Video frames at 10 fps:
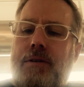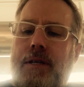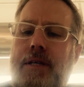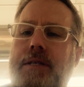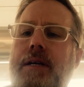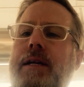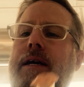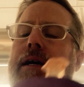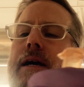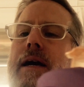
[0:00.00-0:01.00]
is I'm going
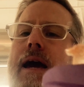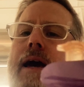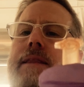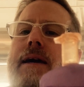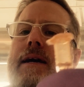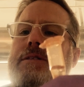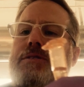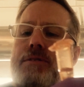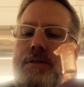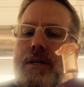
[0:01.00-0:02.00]
to add that
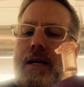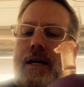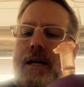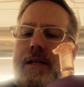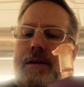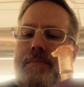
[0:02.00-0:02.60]
to the column.